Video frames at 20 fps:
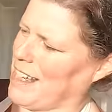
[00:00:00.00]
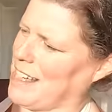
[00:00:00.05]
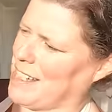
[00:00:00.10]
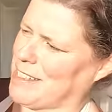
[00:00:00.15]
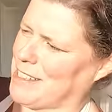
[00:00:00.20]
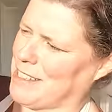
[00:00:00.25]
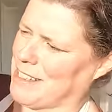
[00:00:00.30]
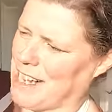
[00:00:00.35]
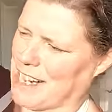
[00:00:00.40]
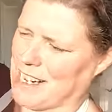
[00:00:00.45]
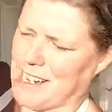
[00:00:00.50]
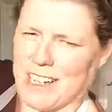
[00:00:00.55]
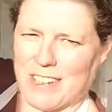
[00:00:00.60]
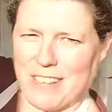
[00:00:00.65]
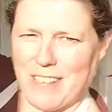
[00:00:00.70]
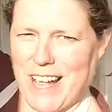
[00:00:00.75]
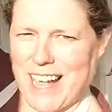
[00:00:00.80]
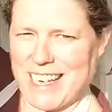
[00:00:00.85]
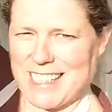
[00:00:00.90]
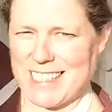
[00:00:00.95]
And they're
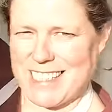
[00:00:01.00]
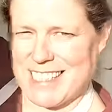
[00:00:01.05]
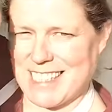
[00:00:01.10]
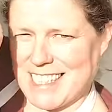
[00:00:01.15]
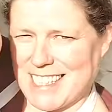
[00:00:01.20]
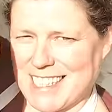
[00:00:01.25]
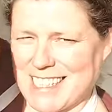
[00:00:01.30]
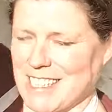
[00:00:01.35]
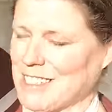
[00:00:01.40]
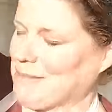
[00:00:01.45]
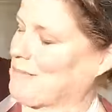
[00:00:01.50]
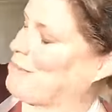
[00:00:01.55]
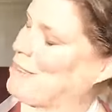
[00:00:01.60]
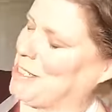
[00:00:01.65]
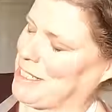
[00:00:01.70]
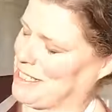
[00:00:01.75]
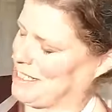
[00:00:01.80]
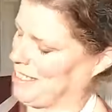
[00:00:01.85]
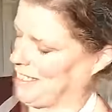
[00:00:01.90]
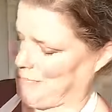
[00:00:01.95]
kind of antics,
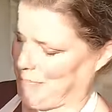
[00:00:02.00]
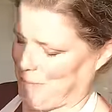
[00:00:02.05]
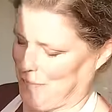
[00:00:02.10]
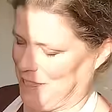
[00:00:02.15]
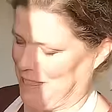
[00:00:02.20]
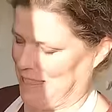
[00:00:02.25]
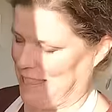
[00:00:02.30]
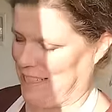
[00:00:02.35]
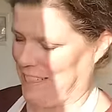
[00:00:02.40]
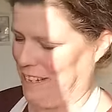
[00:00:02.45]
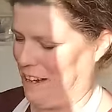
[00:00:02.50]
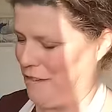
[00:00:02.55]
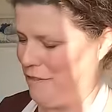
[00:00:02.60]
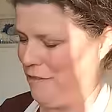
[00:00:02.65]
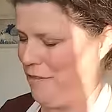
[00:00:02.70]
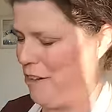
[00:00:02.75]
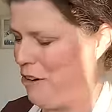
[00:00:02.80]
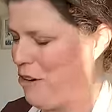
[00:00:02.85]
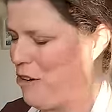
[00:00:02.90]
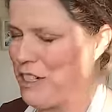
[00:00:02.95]
brilliant
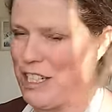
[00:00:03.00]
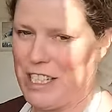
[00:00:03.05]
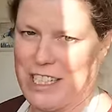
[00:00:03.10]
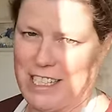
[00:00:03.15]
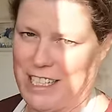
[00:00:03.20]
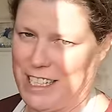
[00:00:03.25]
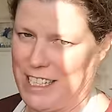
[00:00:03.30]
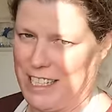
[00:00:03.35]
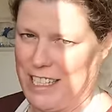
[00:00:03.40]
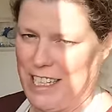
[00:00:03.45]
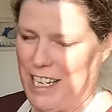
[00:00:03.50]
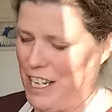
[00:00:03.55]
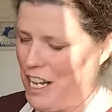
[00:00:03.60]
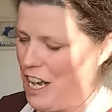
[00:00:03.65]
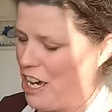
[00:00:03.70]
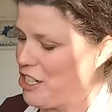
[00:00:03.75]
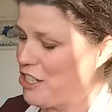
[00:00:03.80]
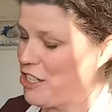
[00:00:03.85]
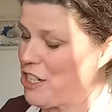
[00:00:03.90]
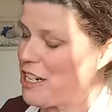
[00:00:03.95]
stuff, honestly.
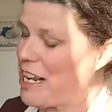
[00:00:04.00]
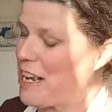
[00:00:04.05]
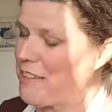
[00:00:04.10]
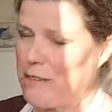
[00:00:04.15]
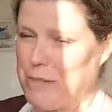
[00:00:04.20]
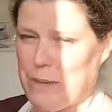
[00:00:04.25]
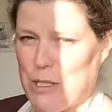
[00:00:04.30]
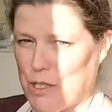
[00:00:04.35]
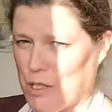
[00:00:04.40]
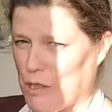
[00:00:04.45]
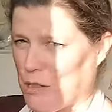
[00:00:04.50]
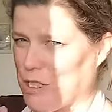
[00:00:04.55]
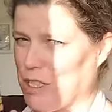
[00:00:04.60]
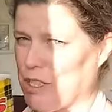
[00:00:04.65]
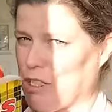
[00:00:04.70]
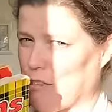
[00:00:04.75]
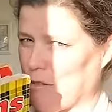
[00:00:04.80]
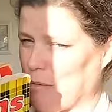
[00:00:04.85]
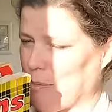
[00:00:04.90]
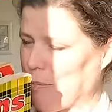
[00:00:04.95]
You don't have to be
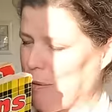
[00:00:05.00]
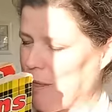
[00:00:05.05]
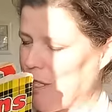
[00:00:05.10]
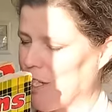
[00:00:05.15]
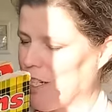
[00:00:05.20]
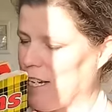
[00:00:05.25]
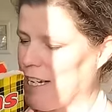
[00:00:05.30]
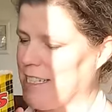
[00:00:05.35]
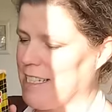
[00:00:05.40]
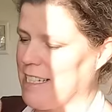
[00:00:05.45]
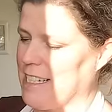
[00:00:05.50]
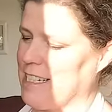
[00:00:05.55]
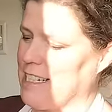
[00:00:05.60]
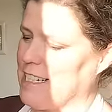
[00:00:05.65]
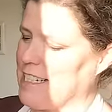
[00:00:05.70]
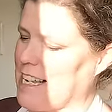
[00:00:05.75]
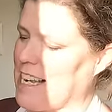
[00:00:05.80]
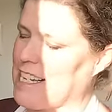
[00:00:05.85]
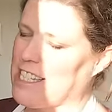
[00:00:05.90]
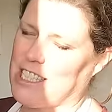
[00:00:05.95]
Scottish to appreciate it, and
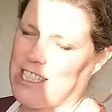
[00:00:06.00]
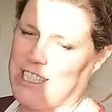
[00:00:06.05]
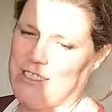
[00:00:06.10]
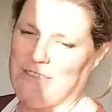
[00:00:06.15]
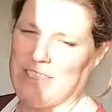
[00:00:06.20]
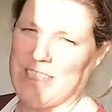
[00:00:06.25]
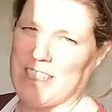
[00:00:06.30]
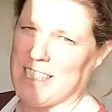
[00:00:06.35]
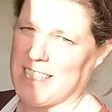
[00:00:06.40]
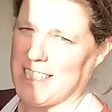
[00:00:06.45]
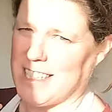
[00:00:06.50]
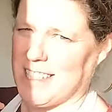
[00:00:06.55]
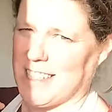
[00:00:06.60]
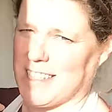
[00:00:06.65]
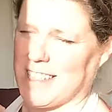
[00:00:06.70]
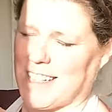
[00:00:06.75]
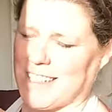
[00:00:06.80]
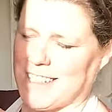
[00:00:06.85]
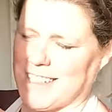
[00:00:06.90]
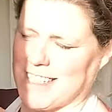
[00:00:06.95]
it's actually written in
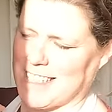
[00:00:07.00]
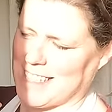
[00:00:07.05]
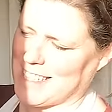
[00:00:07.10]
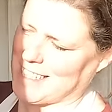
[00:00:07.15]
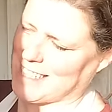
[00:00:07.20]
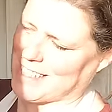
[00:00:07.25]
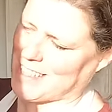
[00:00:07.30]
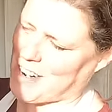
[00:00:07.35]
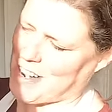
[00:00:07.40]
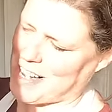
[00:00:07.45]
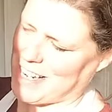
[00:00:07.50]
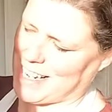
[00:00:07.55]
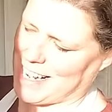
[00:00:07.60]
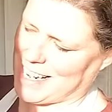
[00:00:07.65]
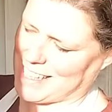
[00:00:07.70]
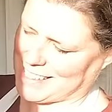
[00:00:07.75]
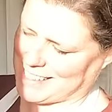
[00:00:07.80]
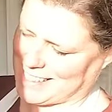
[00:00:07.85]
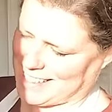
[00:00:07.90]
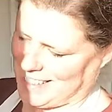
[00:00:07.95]
the Dundee
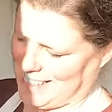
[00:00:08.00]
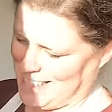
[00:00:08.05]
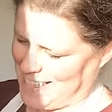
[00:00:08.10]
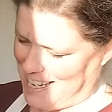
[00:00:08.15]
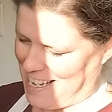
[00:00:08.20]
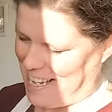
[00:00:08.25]
dialect.